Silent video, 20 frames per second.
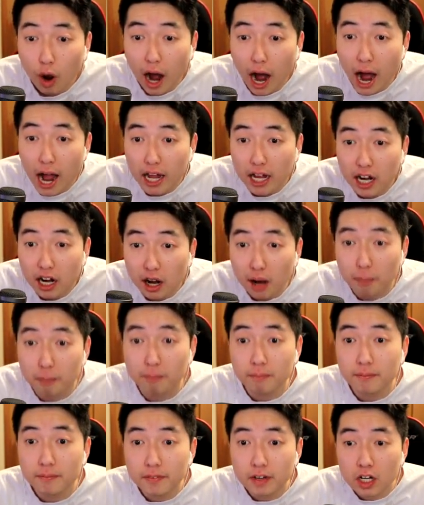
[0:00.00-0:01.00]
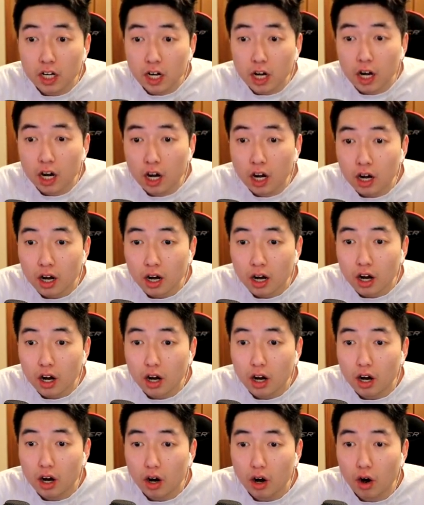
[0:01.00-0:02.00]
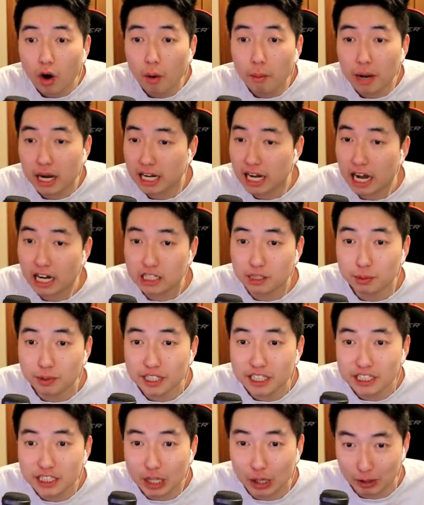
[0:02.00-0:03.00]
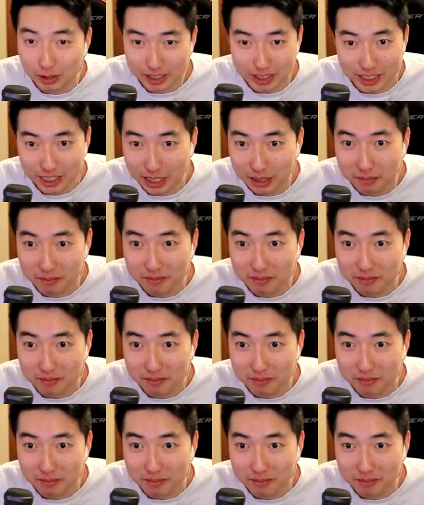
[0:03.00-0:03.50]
high up. Oh my gosh, please don't slip.